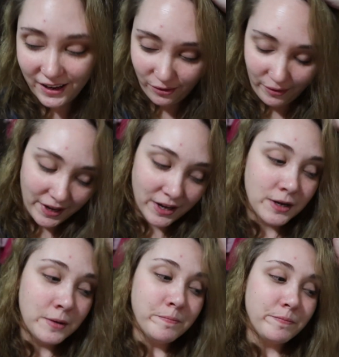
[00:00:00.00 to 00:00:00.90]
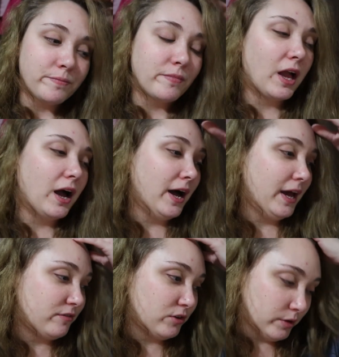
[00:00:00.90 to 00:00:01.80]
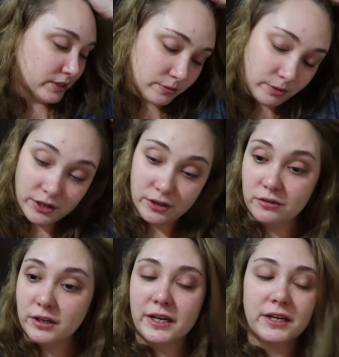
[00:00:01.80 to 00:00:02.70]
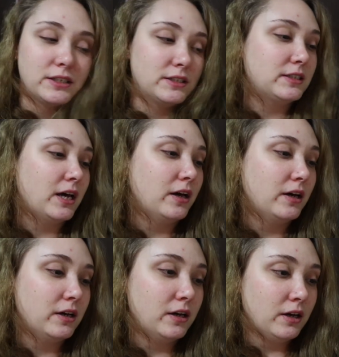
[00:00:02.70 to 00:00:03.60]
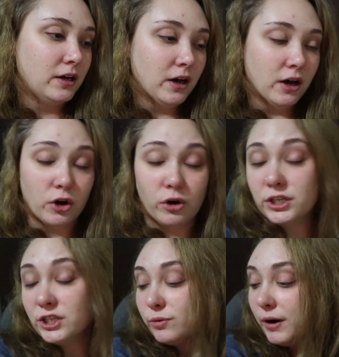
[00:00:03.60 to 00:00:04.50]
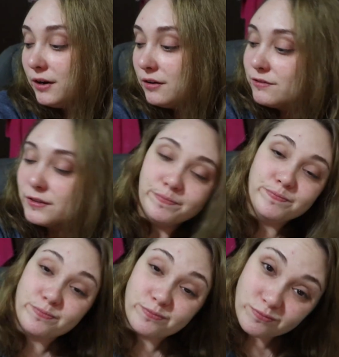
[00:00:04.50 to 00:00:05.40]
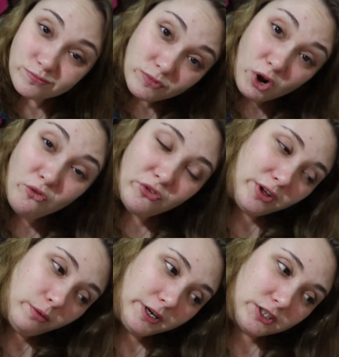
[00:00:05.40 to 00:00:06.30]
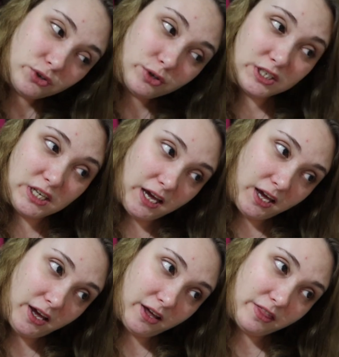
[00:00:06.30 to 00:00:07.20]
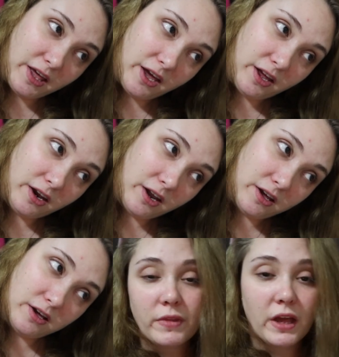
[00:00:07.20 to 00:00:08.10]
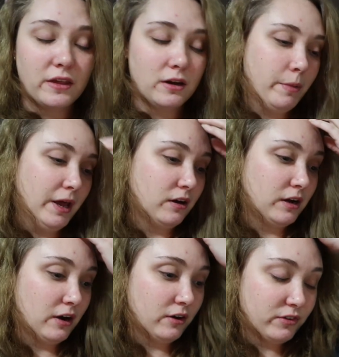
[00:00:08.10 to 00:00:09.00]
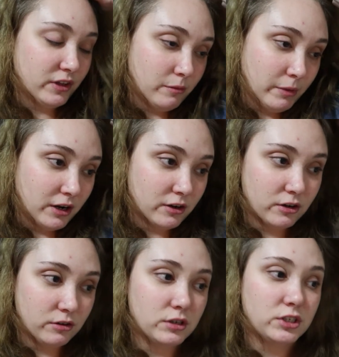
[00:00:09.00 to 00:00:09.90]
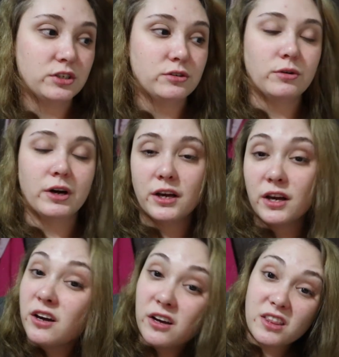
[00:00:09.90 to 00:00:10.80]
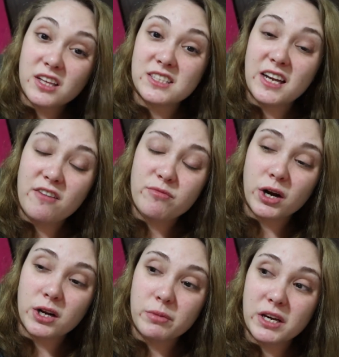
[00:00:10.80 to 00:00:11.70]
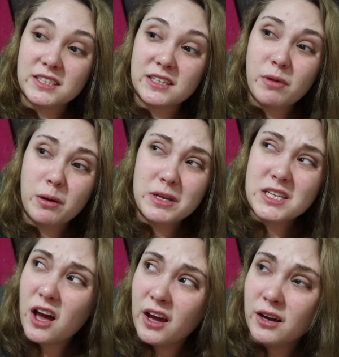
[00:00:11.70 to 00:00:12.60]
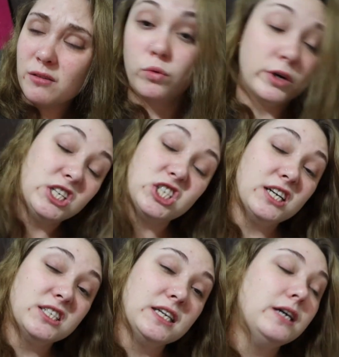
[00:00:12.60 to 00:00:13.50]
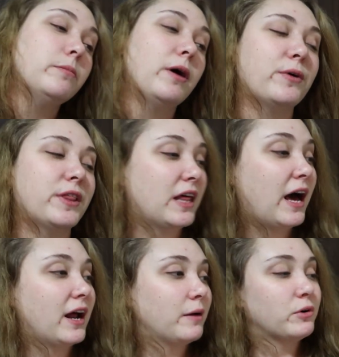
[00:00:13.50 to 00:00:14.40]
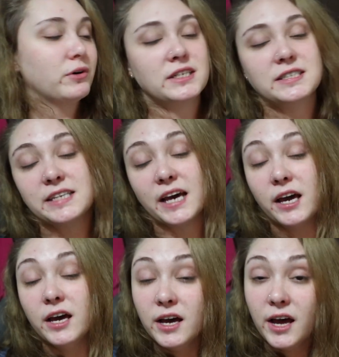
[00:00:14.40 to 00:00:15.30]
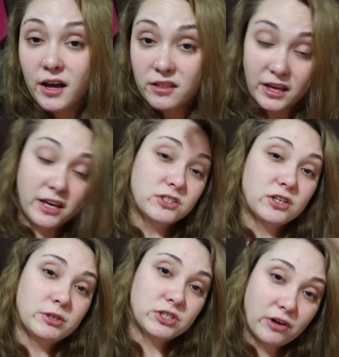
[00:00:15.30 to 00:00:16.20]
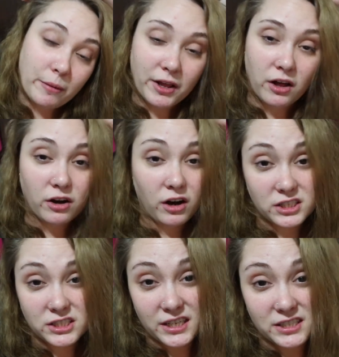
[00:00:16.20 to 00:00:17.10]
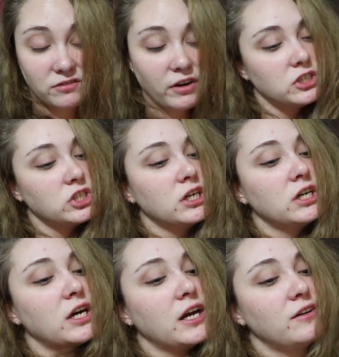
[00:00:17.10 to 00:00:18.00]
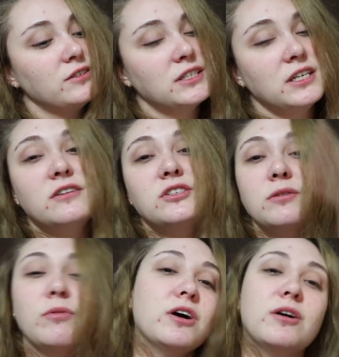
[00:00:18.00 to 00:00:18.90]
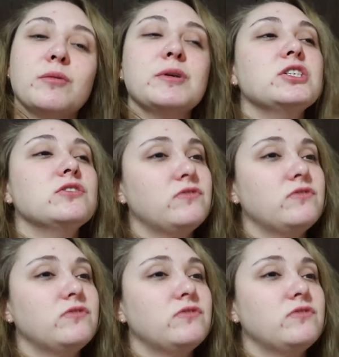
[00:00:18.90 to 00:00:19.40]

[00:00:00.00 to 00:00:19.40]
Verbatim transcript: anyway, I have to work tomorrow. It is quarter to 12. Hopefully it'll be a short day and then and then depending on how I feel I might not go to the staff party because I might be dying. We shall see, but with that I'm going to say thank you so much for coming along on today's adventure and I'll see you tomorrow when we do